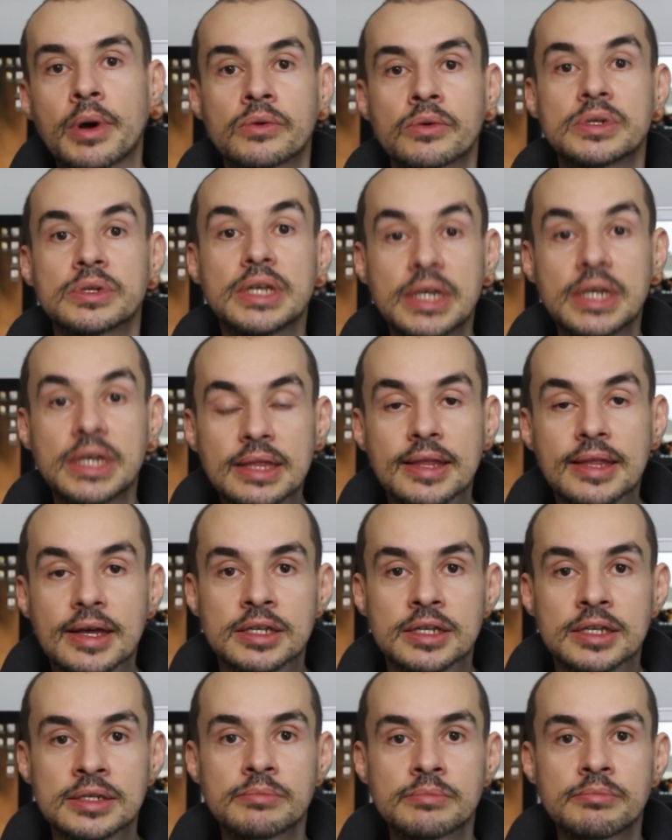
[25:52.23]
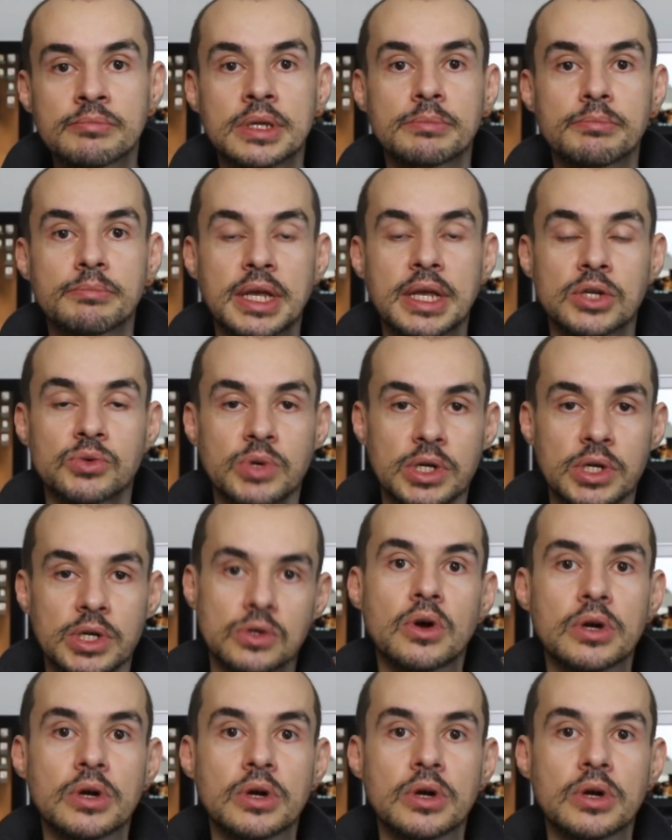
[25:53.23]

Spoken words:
He does, but because we are talking.